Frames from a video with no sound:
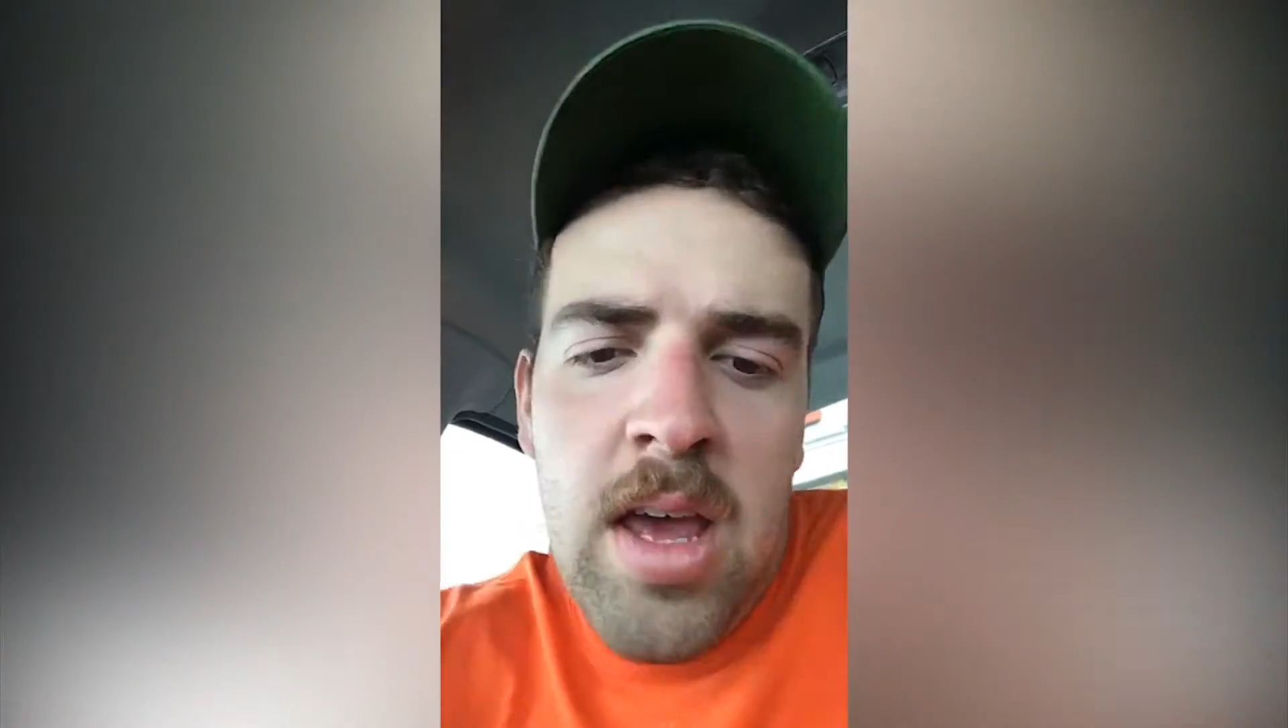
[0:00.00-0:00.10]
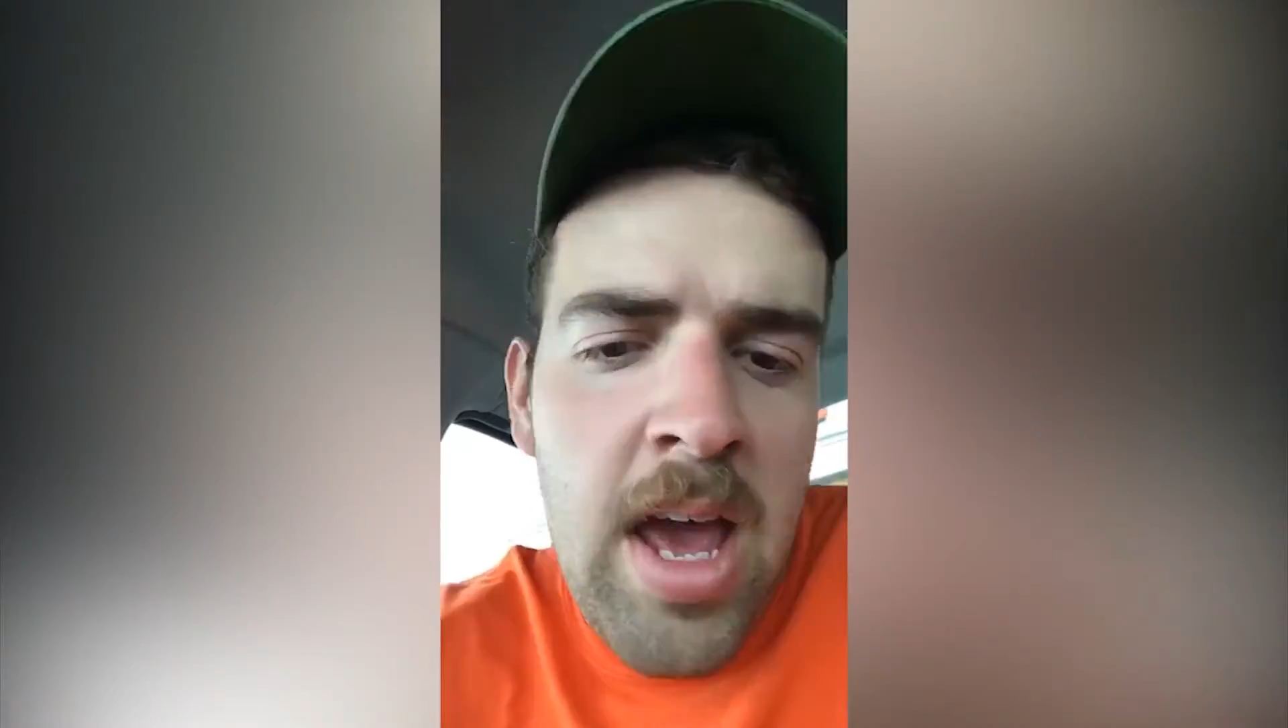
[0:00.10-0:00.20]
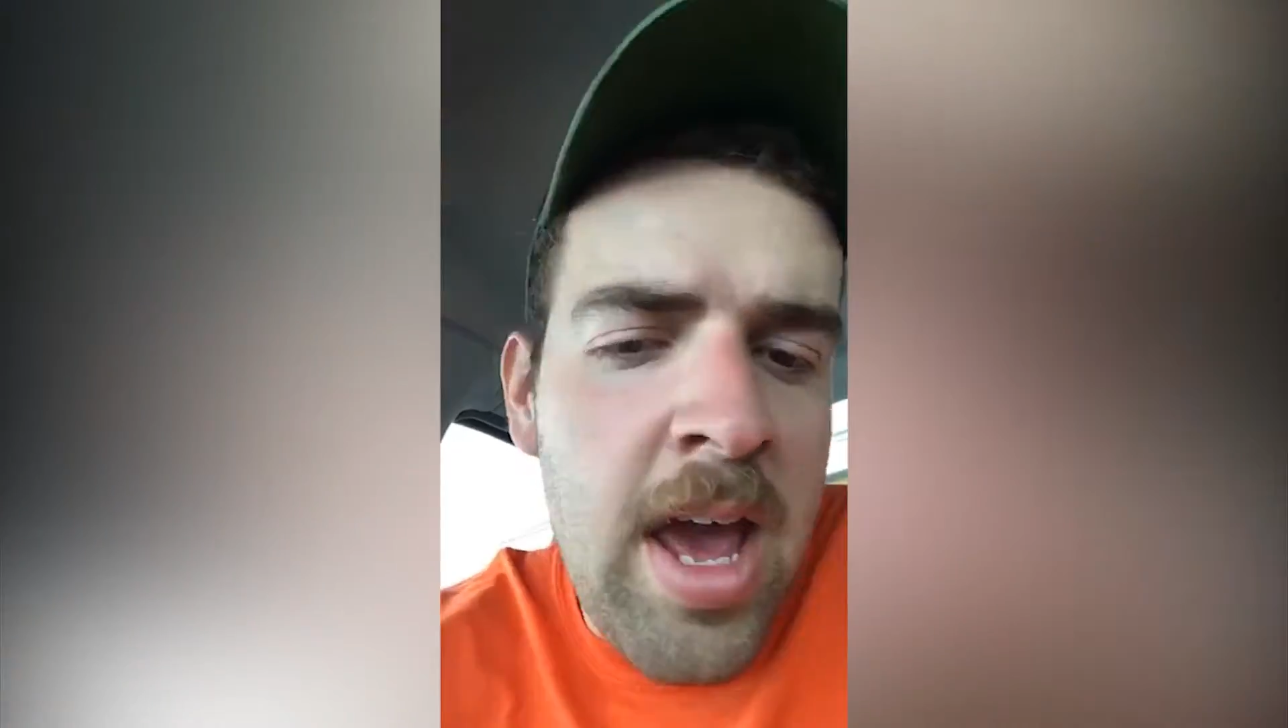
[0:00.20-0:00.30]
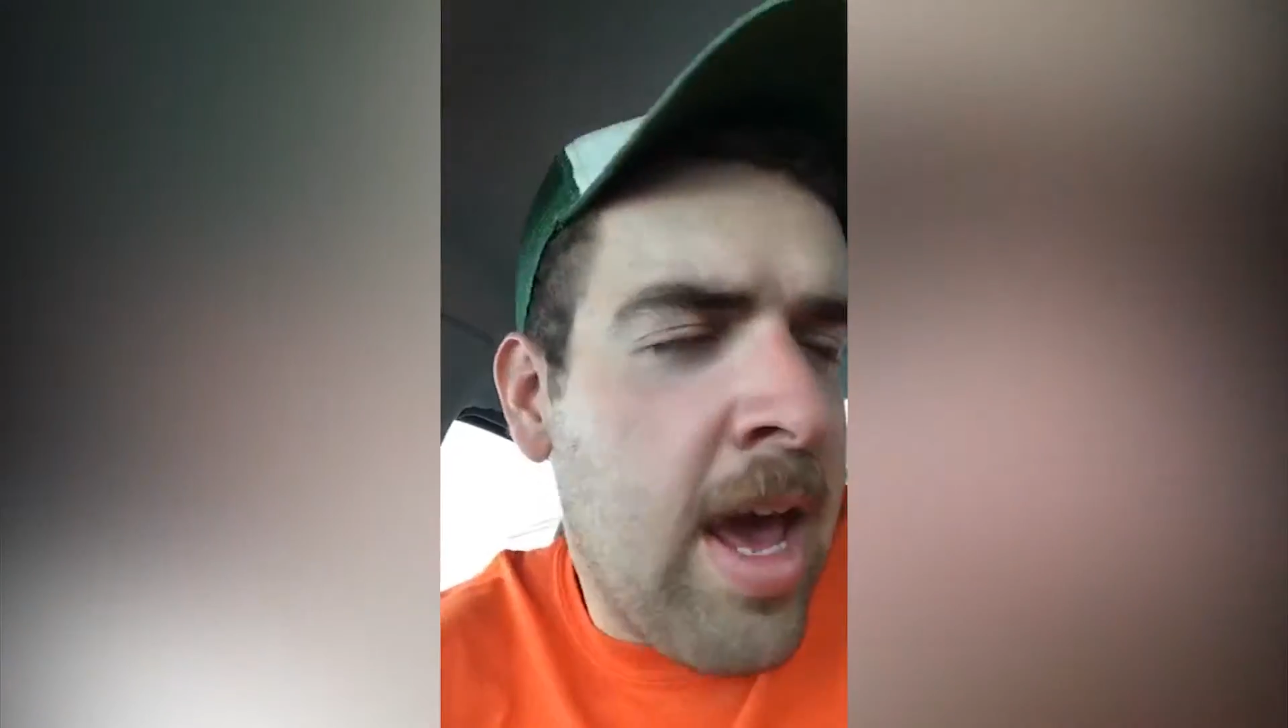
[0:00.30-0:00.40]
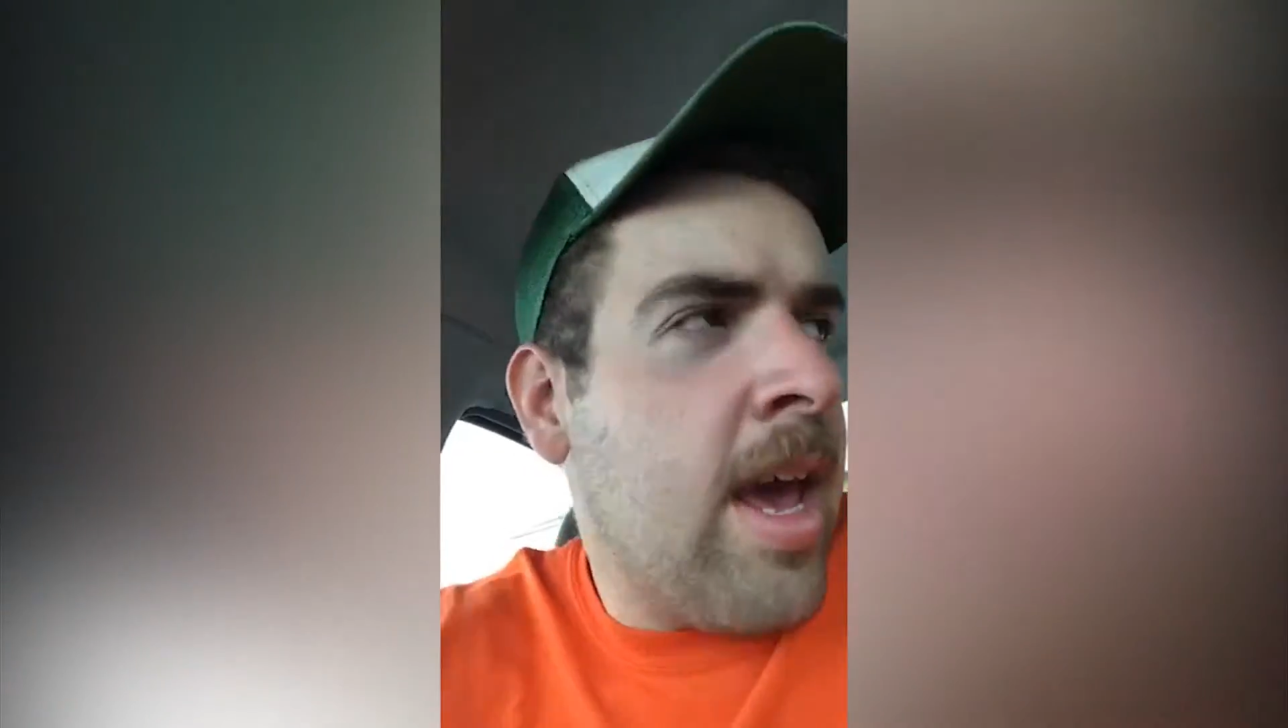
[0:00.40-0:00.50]

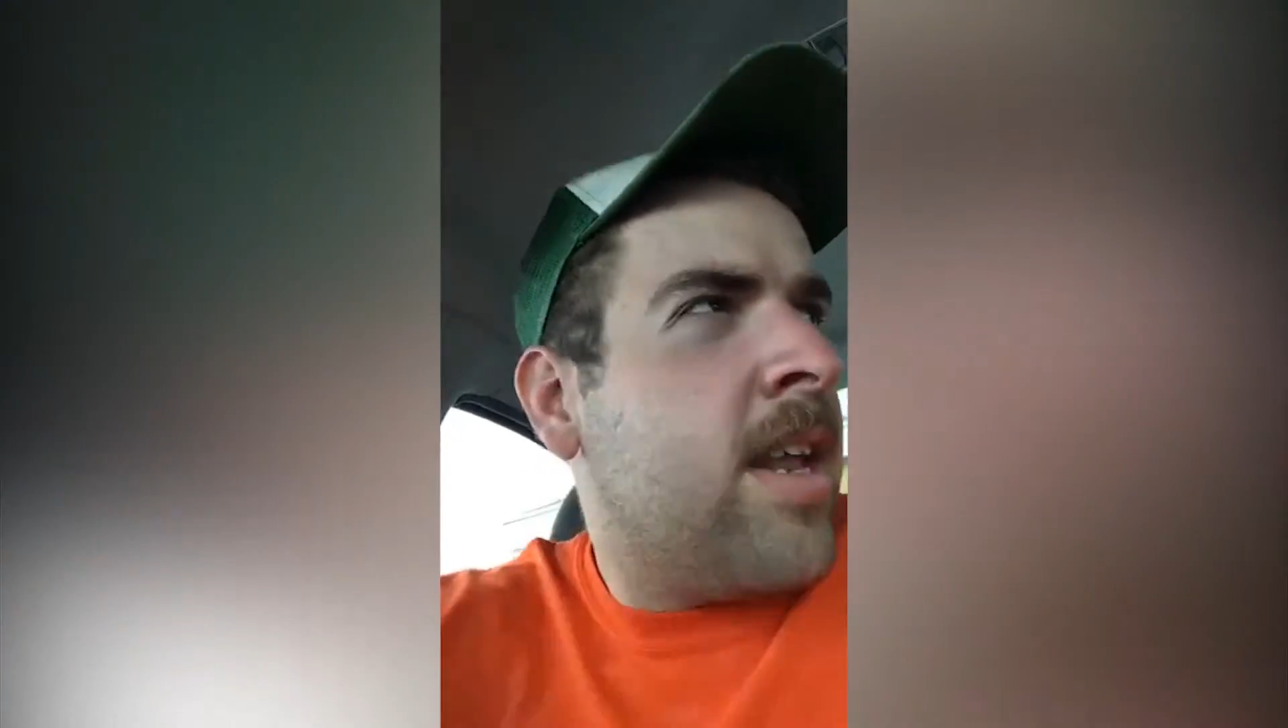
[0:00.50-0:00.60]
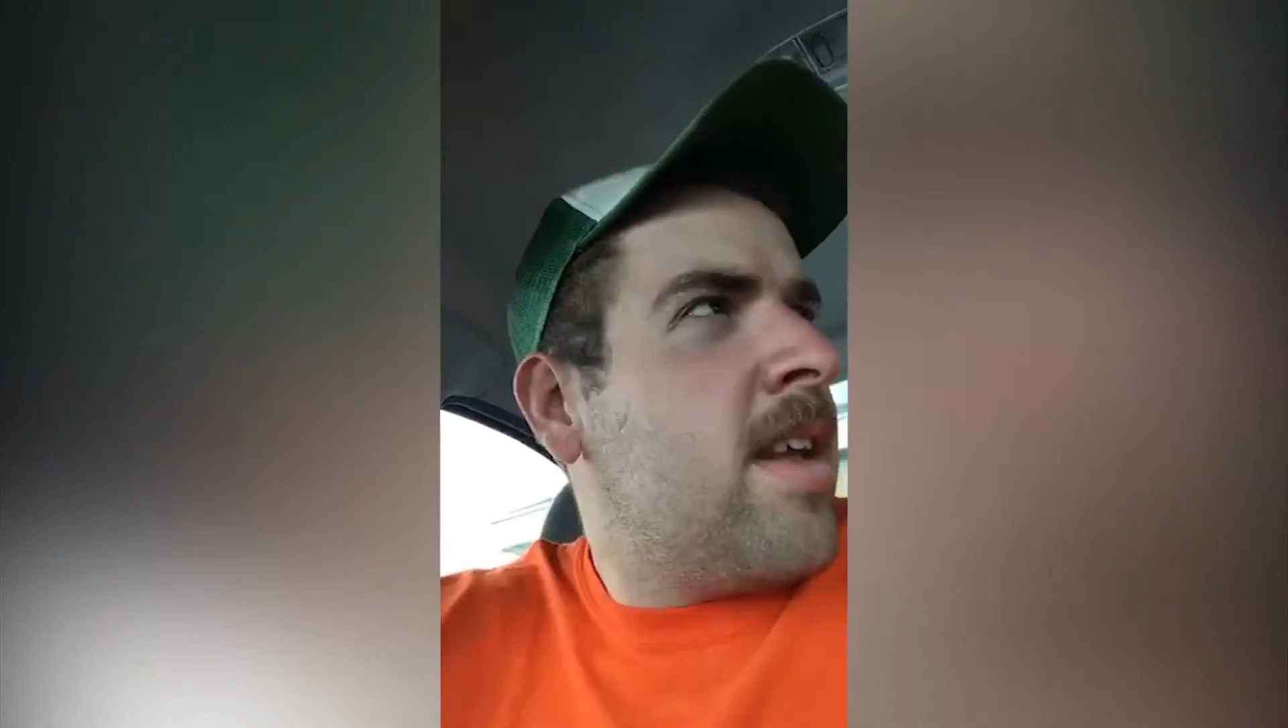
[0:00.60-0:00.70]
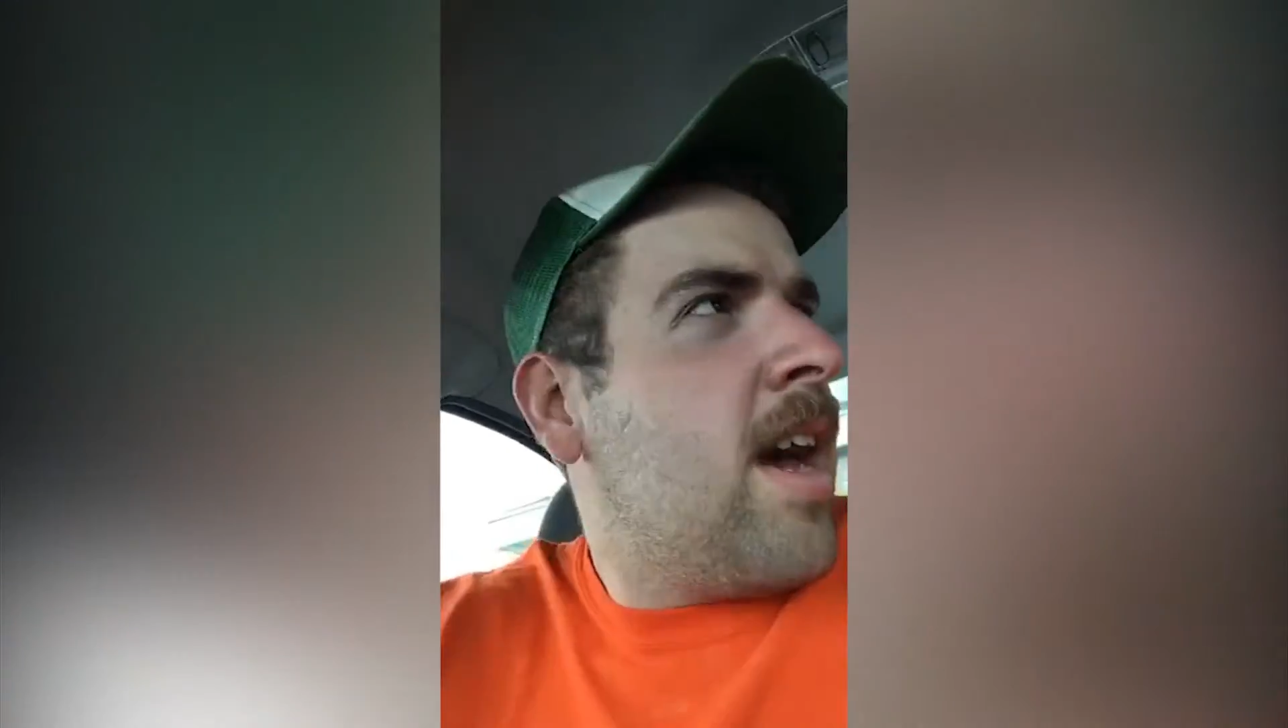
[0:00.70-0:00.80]
and